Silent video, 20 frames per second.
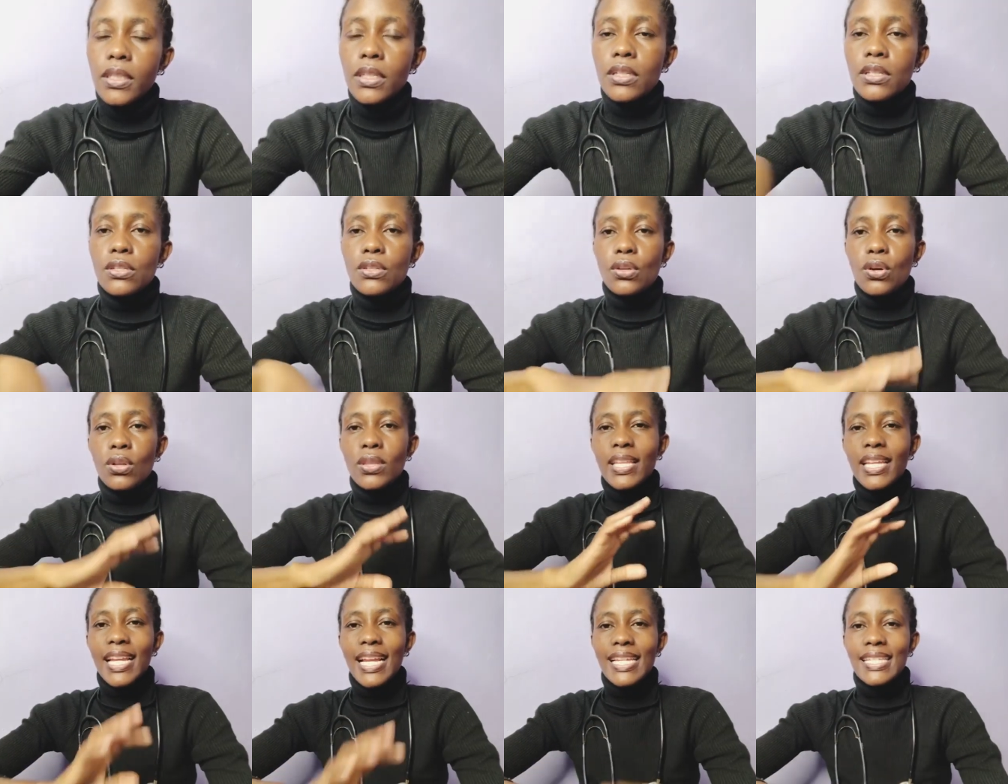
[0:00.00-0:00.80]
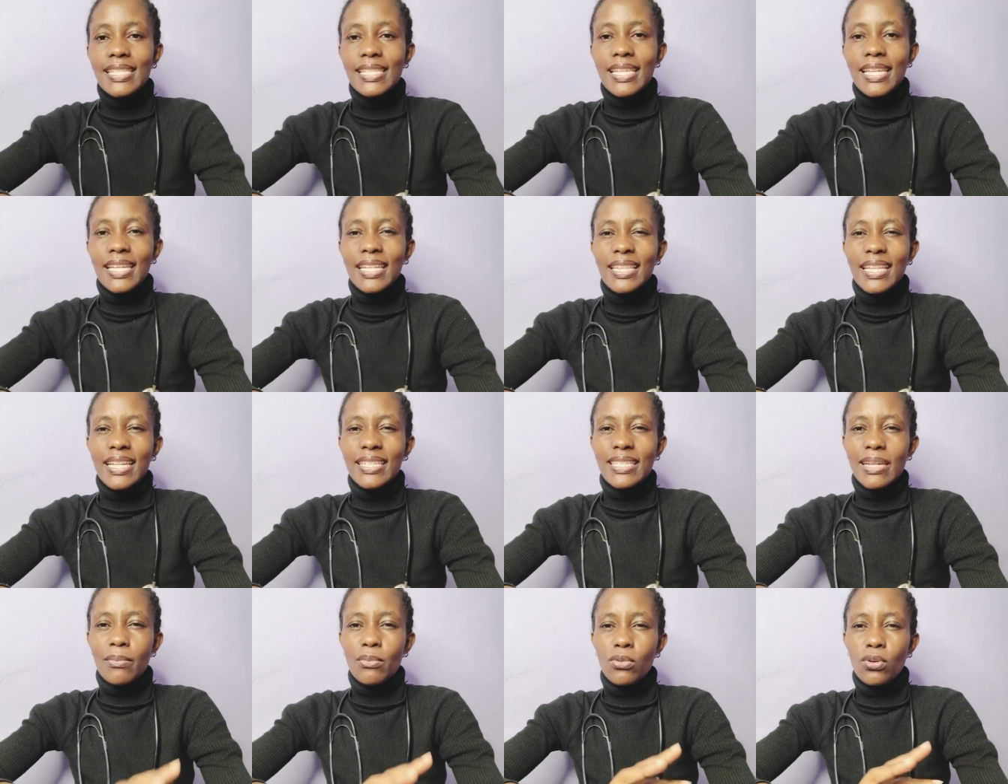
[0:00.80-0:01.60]
So the last thing that
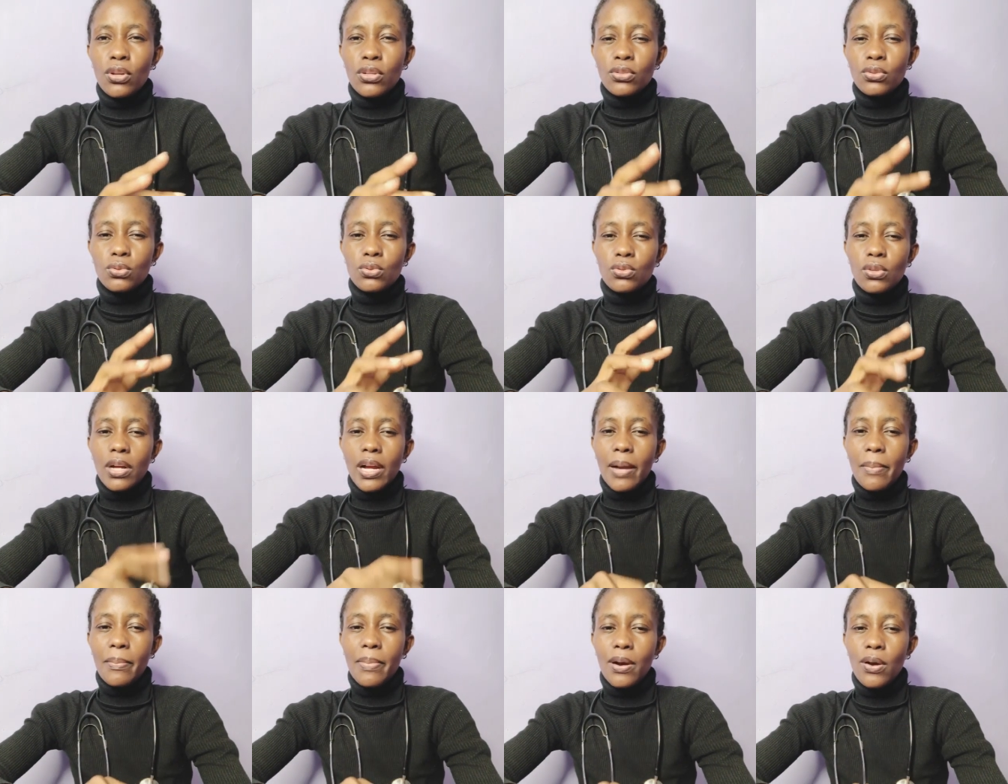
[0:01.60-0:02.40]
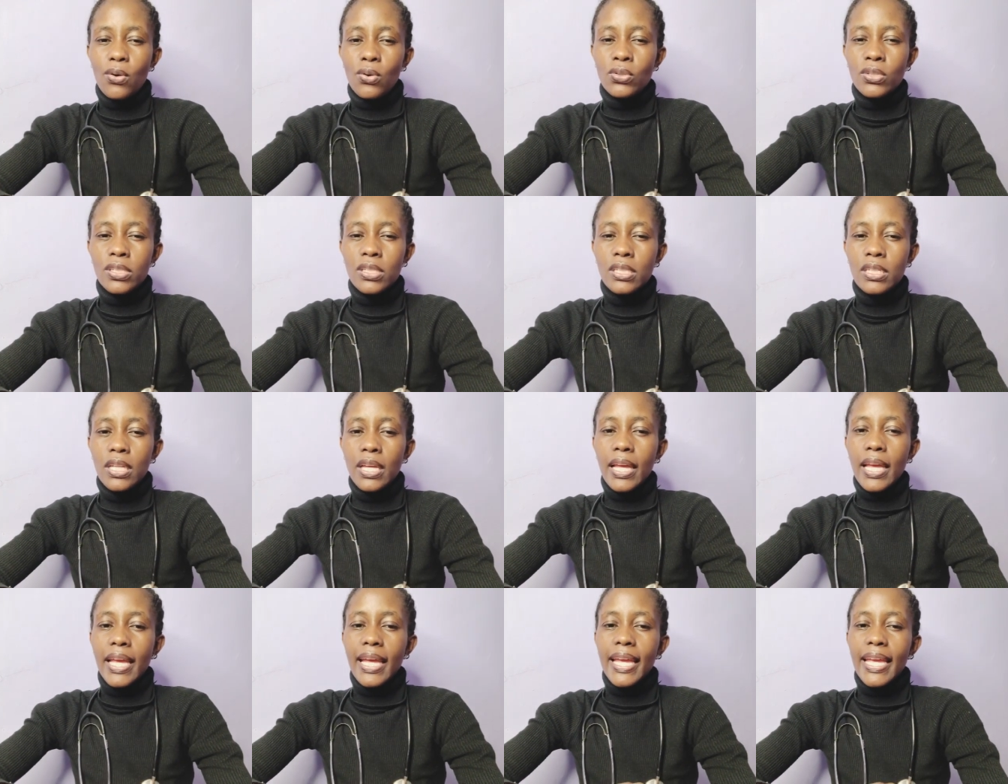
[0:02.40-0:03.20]
I'm going to talk about
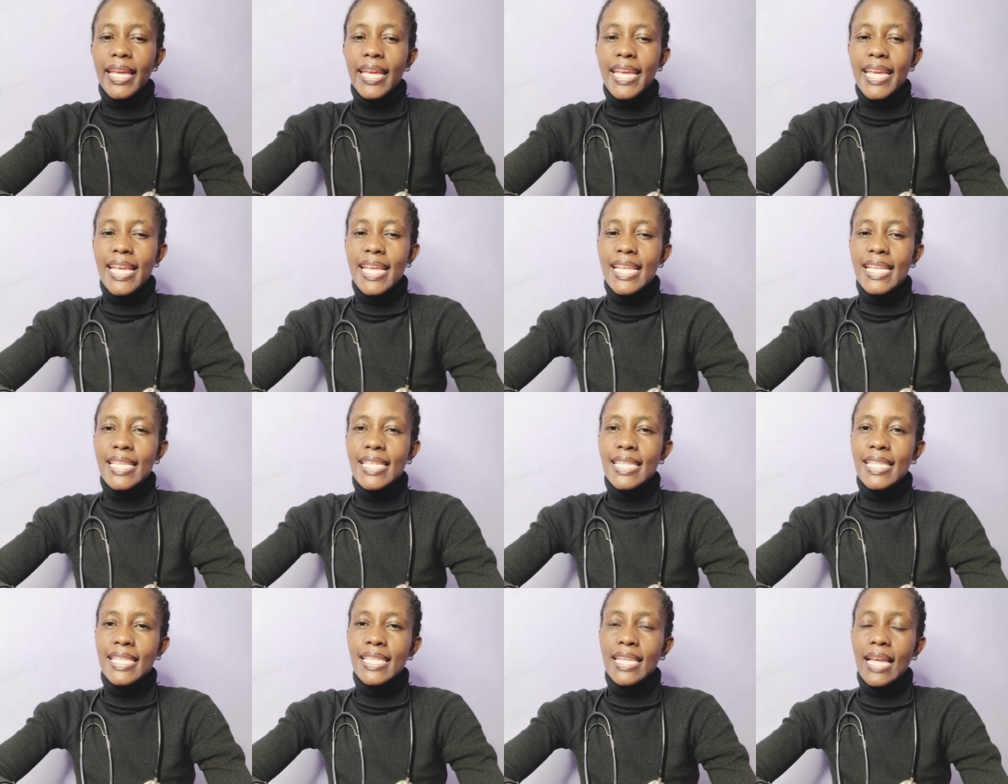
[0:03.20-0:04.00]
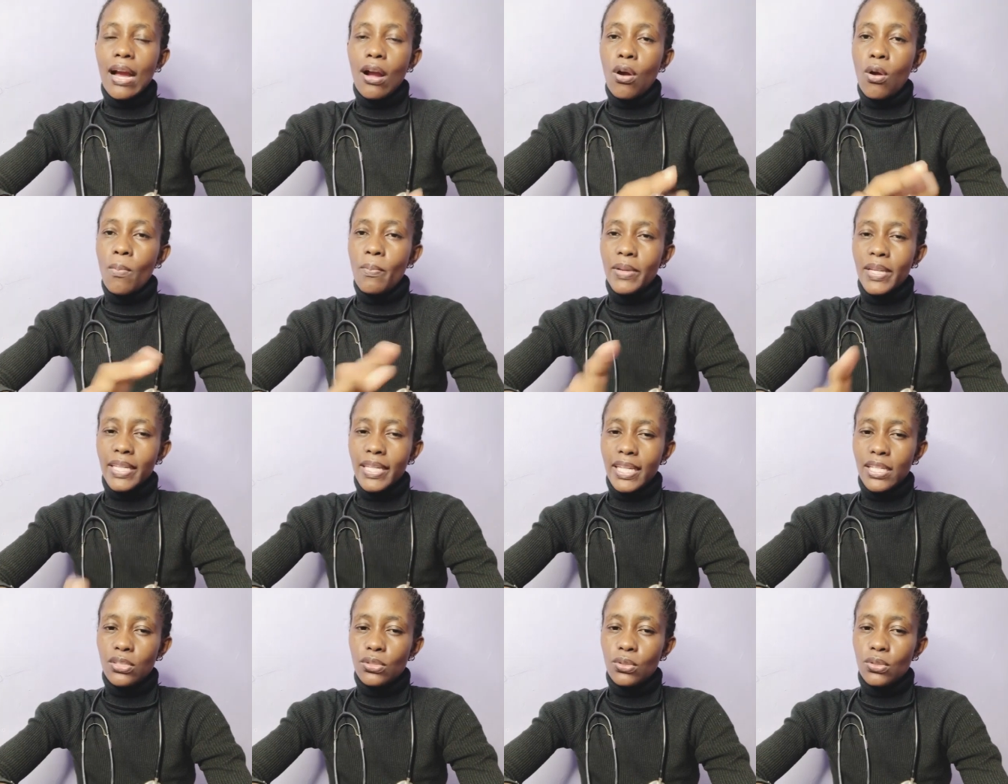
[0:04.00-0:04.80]
is
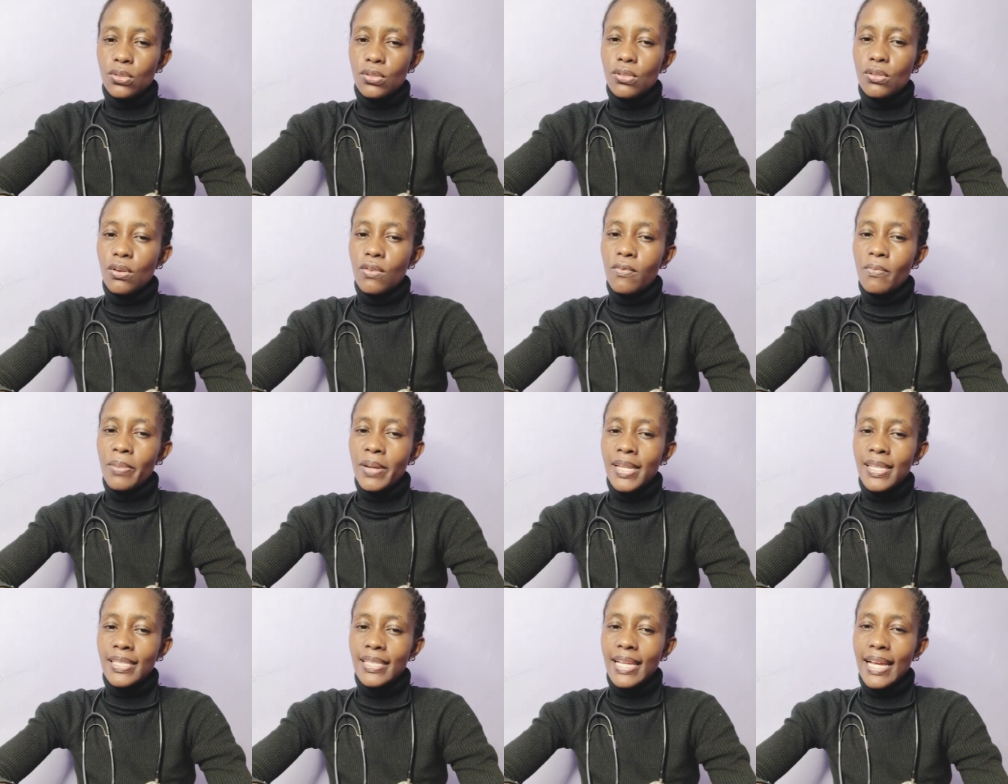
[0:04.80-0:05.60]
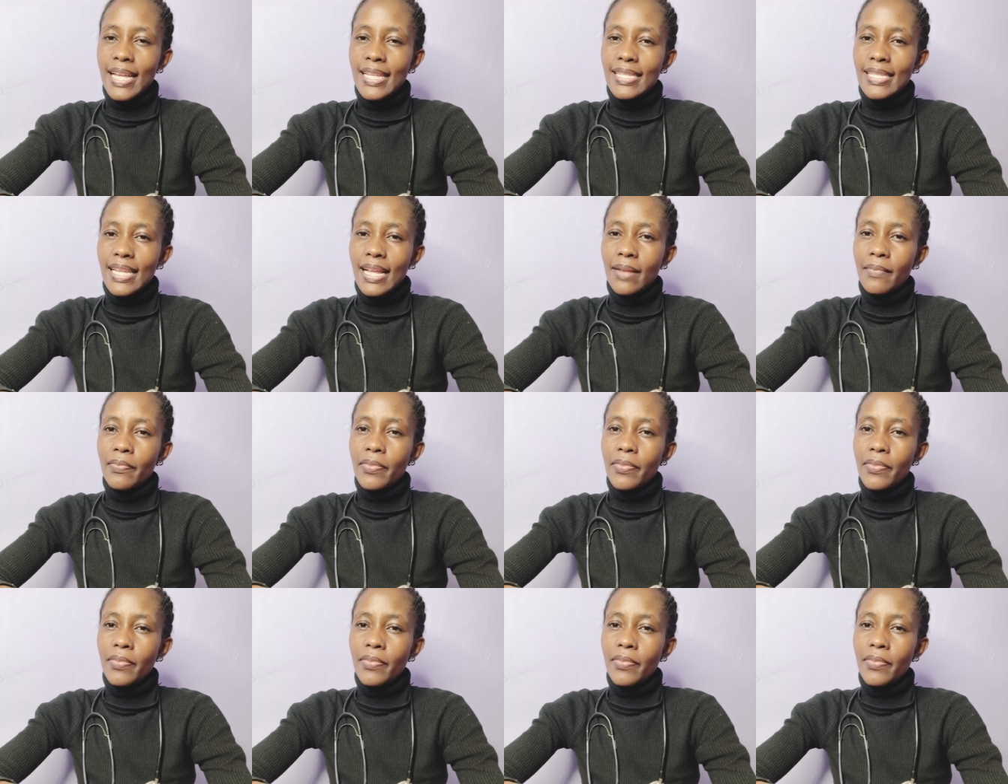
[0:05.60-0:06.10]
complications of breast cancer.